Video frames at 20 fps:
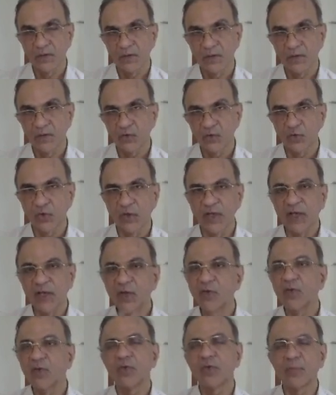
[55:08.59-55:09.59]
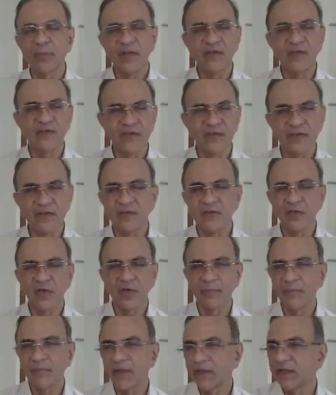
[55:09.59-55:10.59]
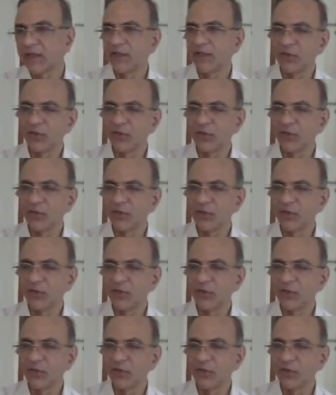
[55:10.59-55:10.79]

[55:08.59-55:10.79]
So achondroplasia is not a big deal.